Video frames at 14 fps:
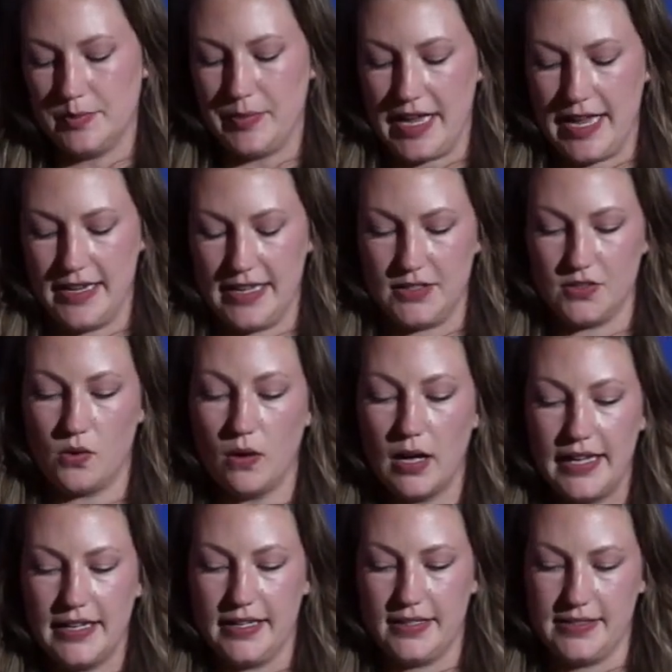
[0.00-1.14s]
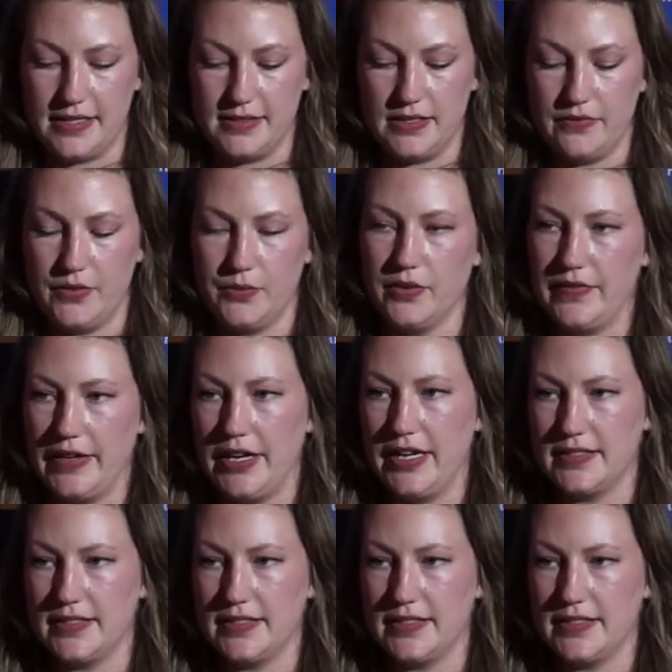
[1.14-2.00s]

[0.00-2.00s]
but it's quite extensive, and we're very